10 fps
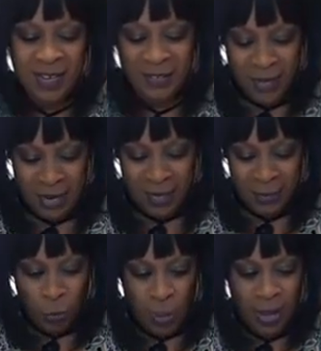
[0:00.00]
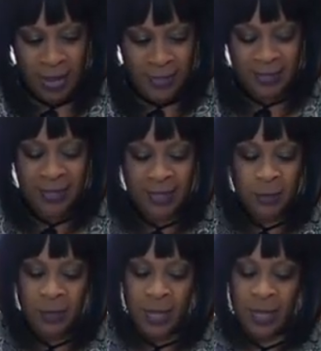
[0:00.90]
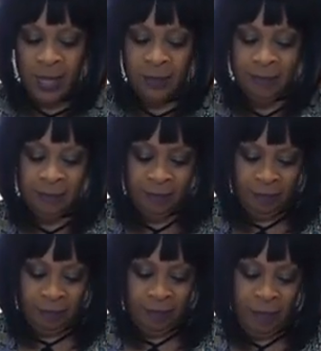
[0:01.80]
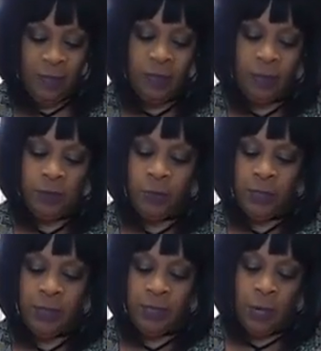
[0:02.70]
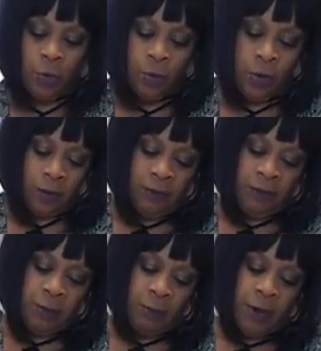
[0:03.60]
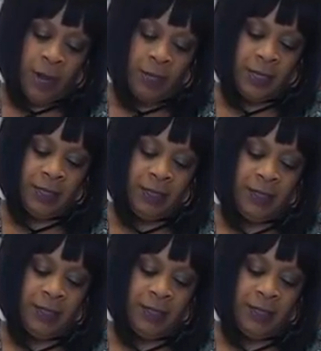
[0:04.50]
get your hands wet. It's okay. So I'm squeezing that water from the broccoli.